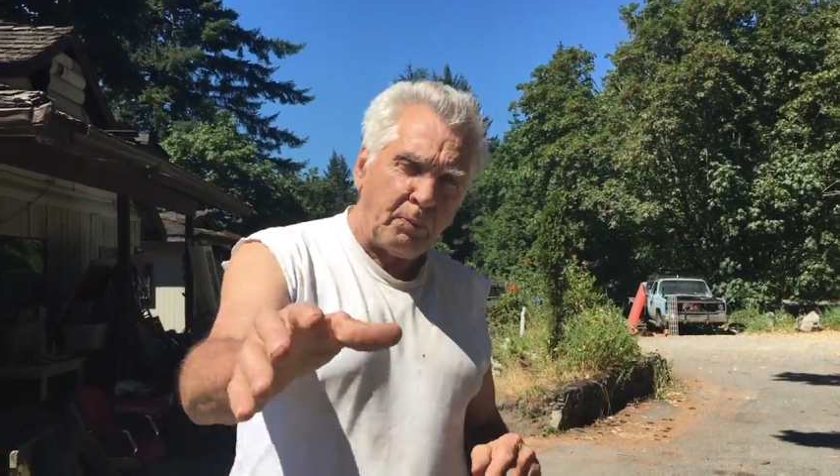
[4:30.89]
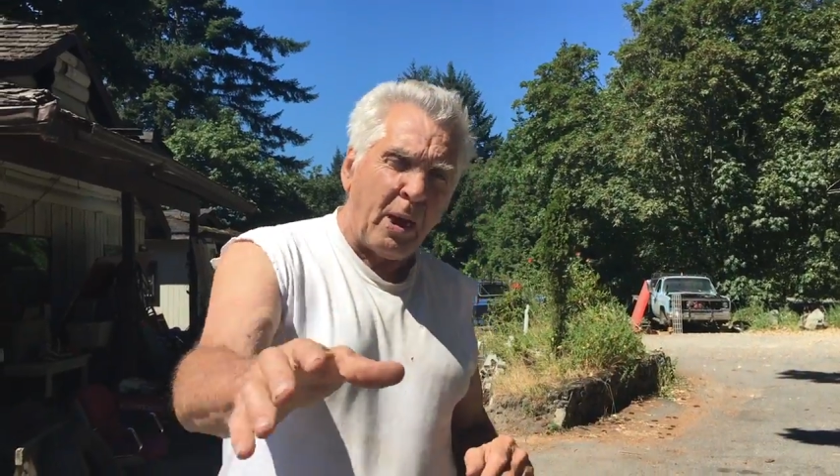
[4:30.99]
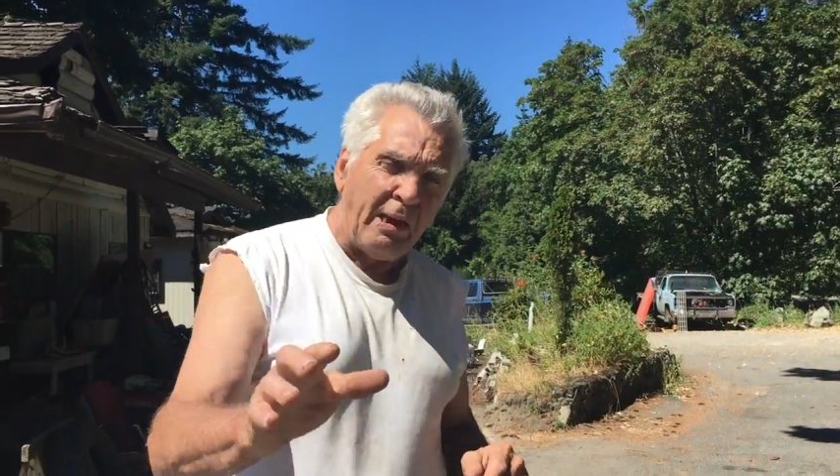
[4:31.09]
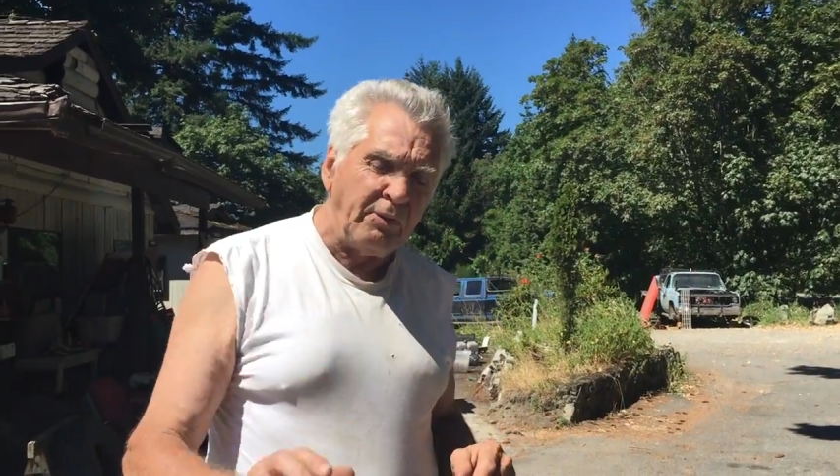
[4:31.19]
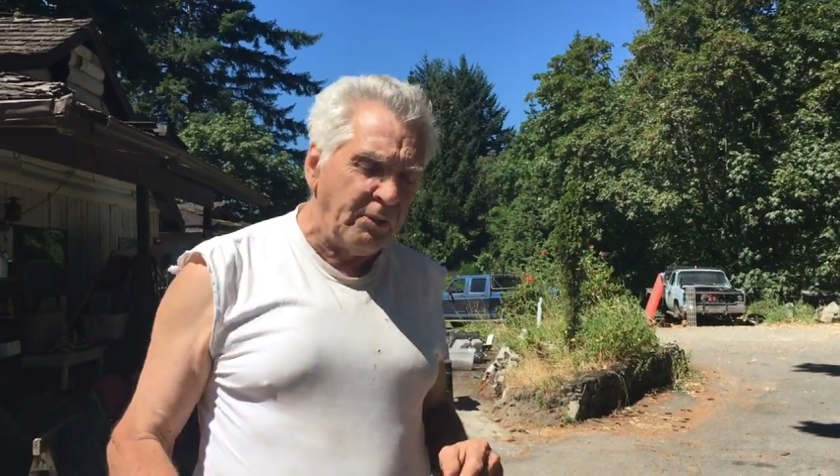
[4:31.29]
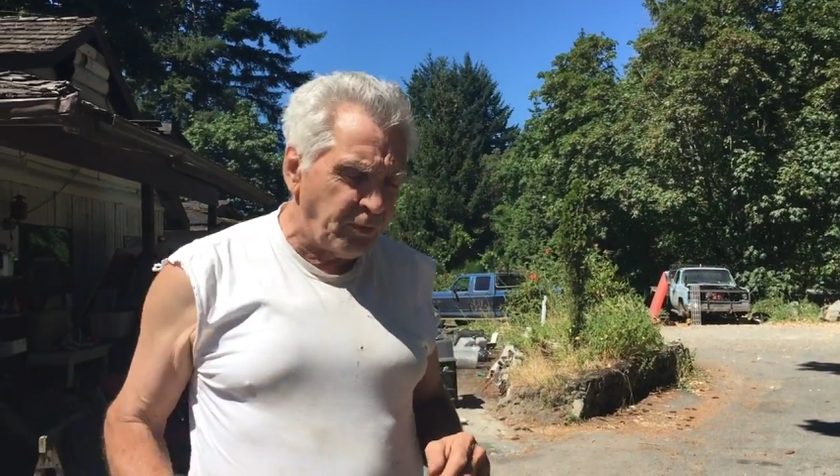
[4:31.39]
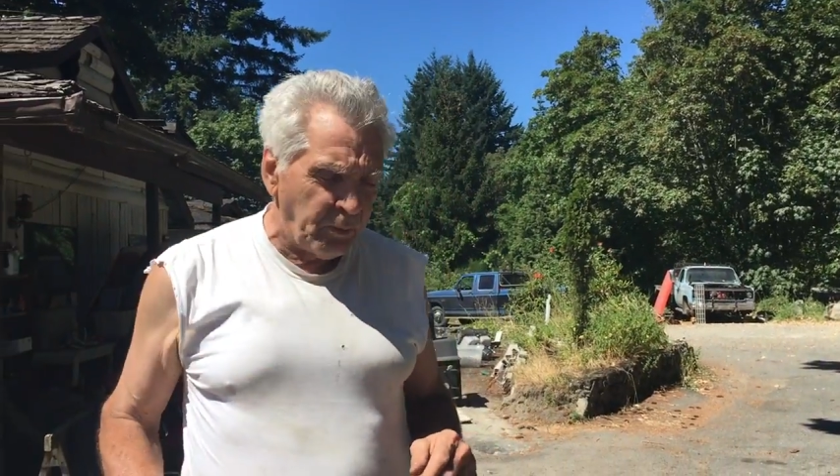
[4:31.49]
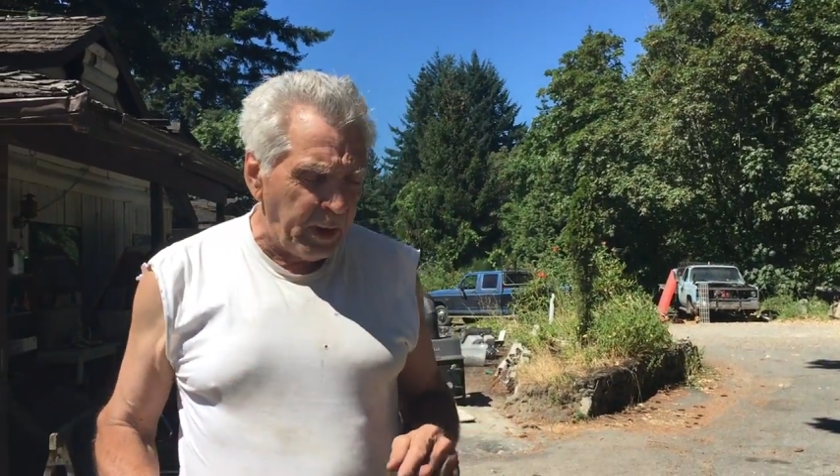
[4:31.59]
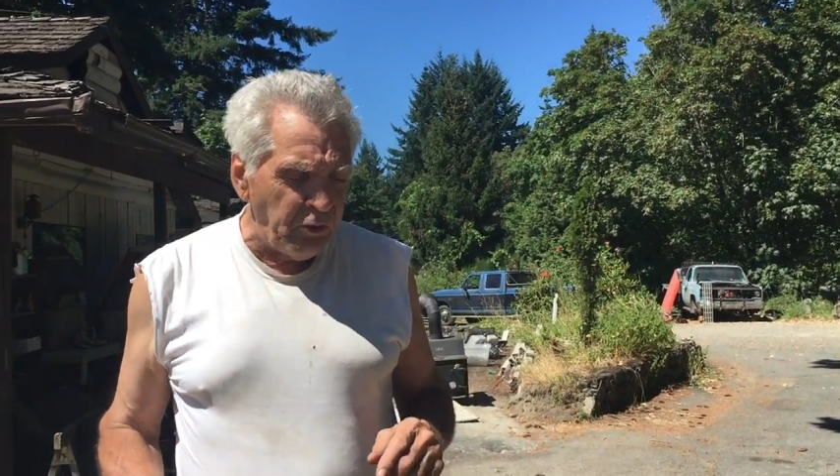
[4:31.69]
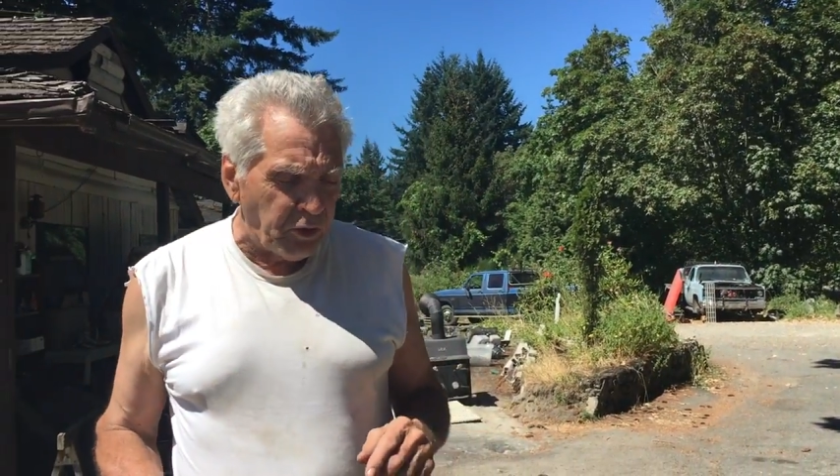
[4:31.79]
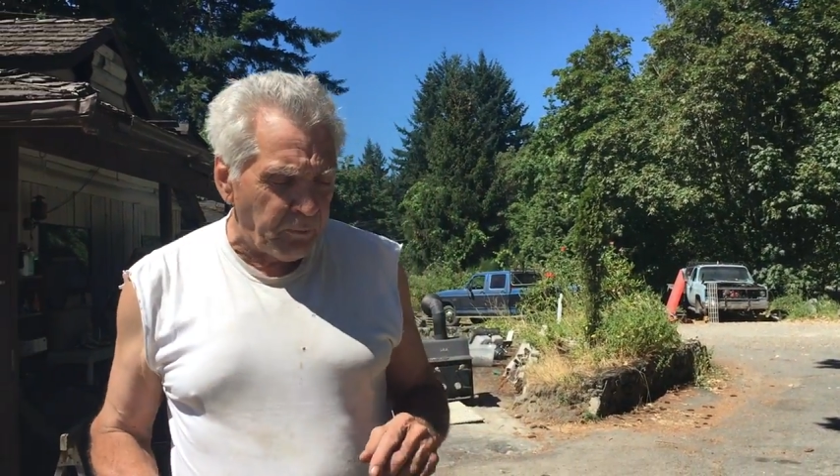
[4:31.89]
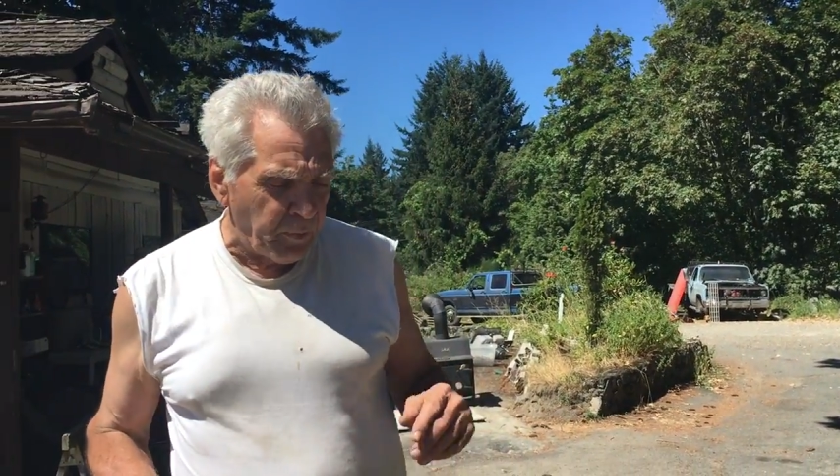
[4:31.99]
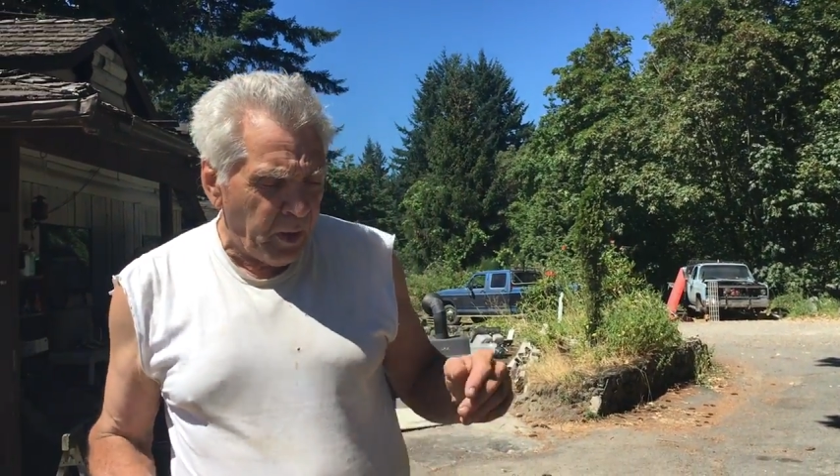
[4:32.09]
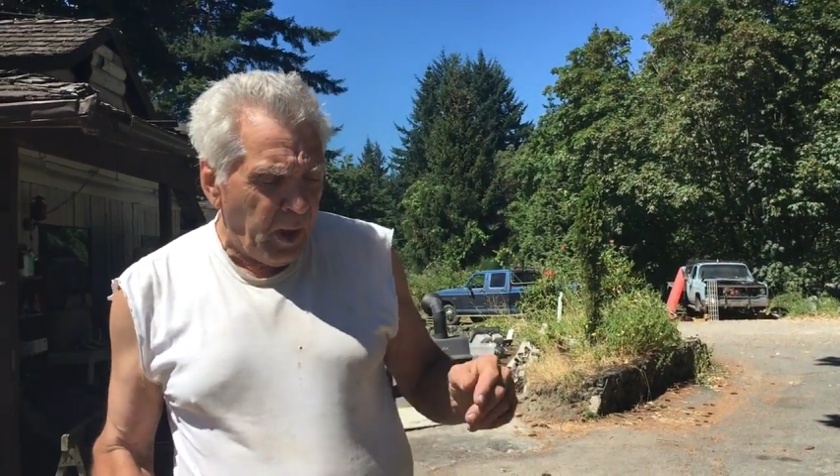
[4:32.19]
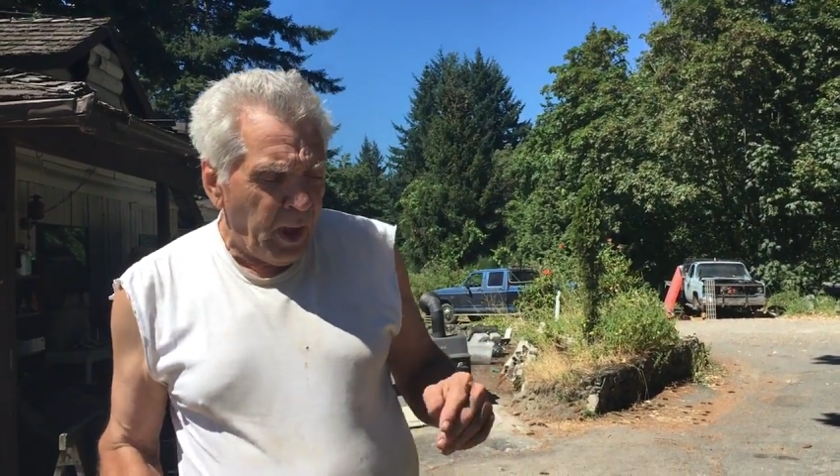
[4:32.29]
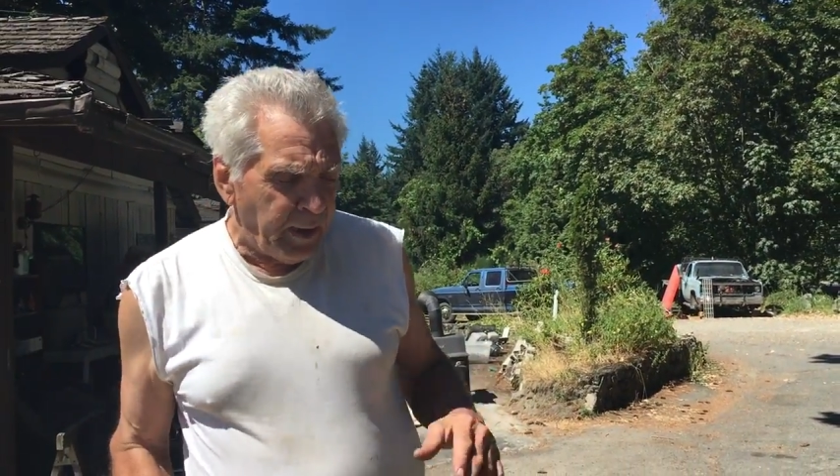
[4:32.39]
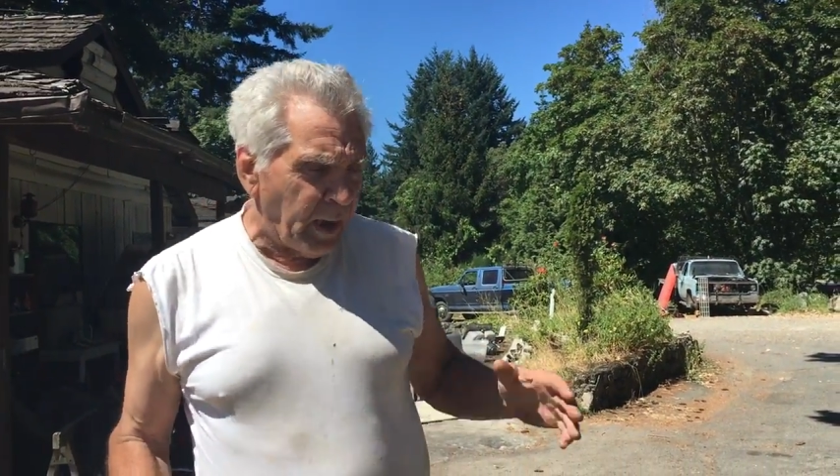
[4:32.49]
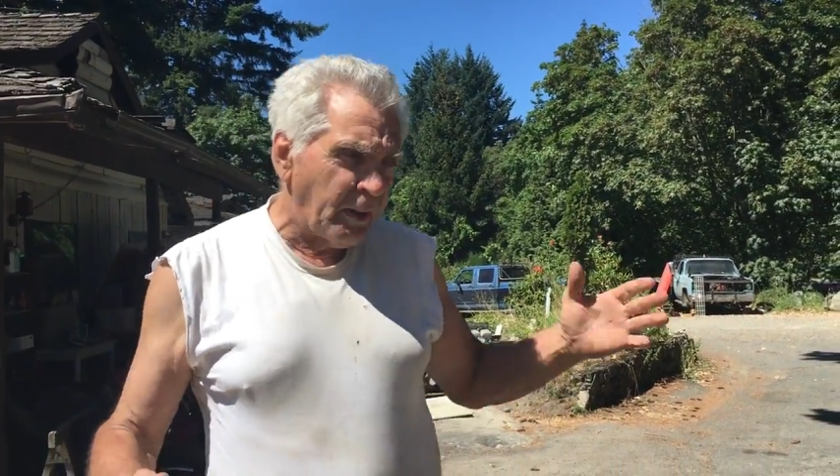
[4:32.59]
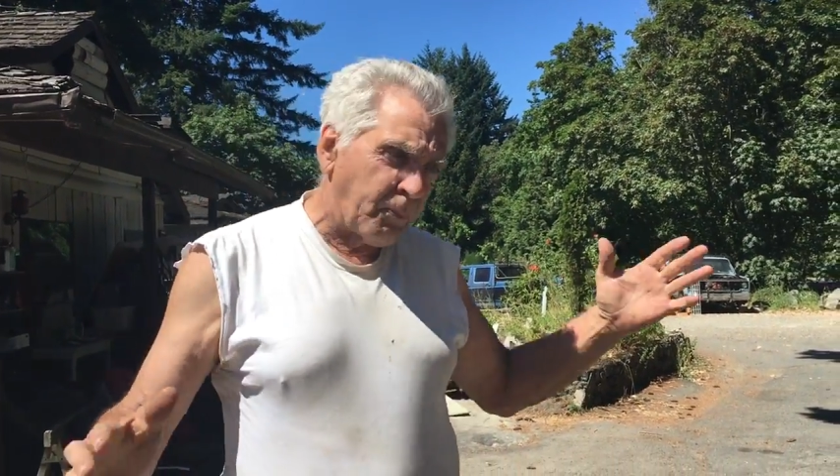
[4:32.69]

private information. Now